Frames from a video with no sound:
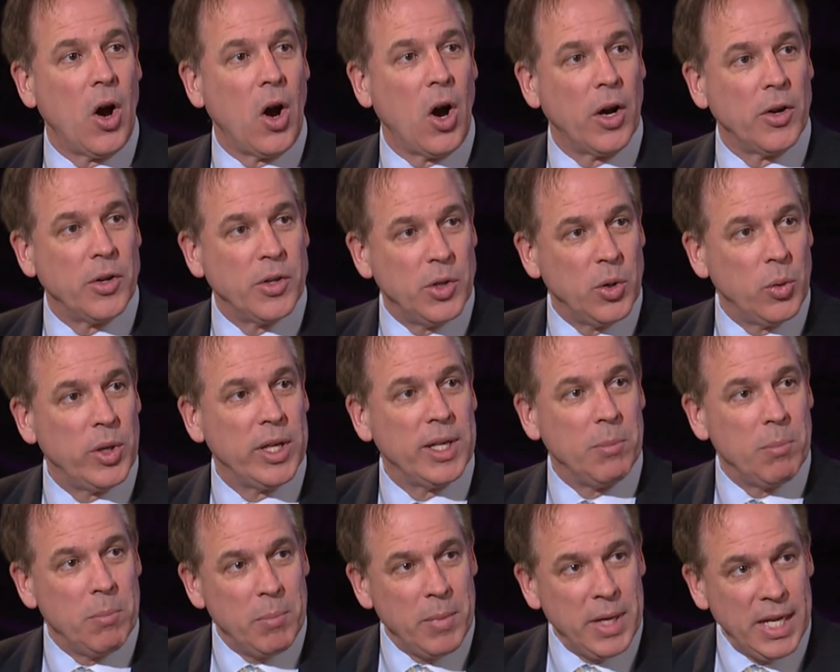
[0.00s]
are
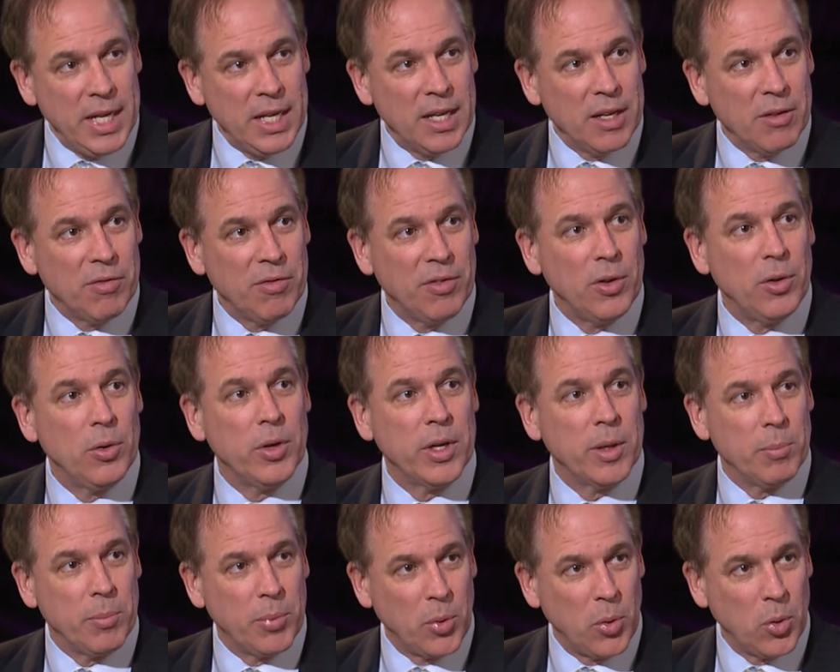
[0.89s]
doing meaningful,
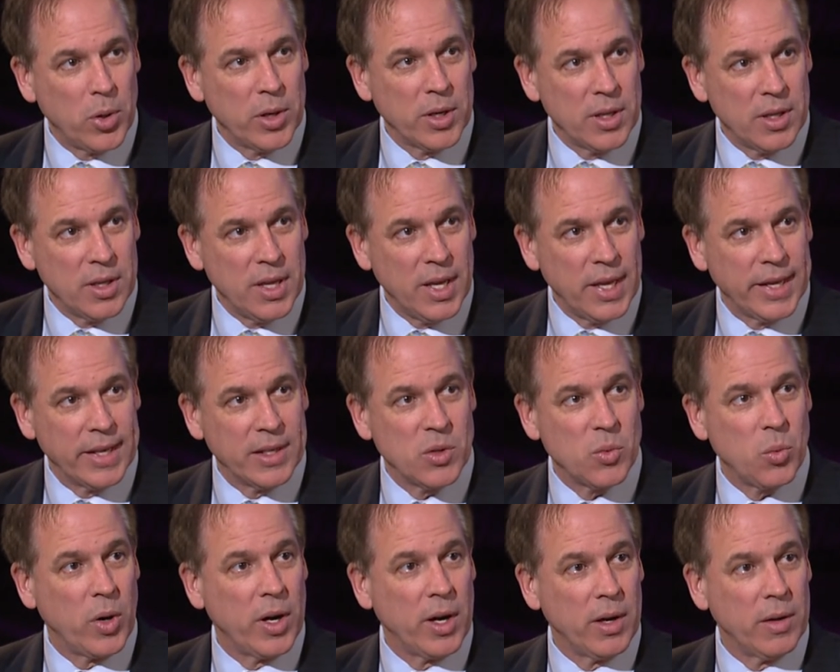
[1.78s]
important
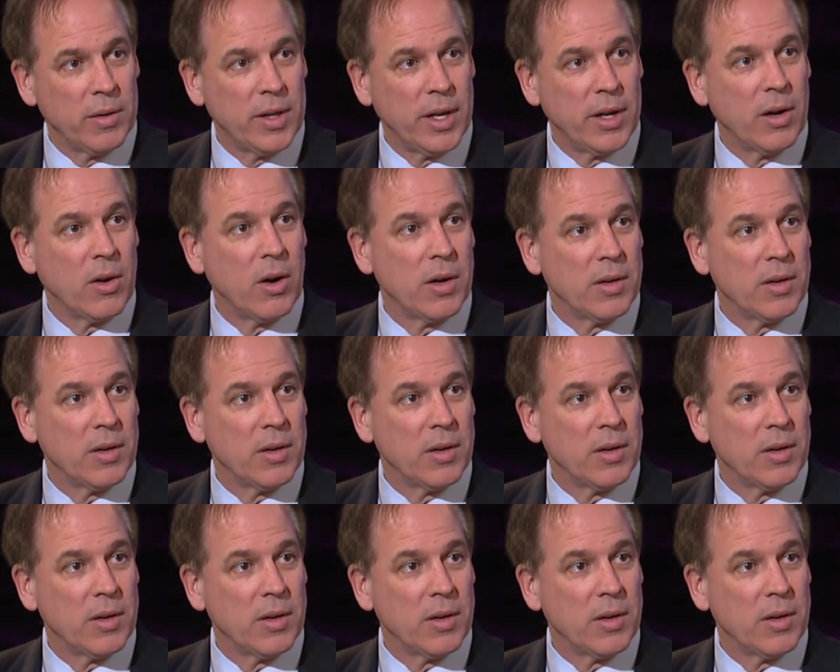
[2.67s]
things where there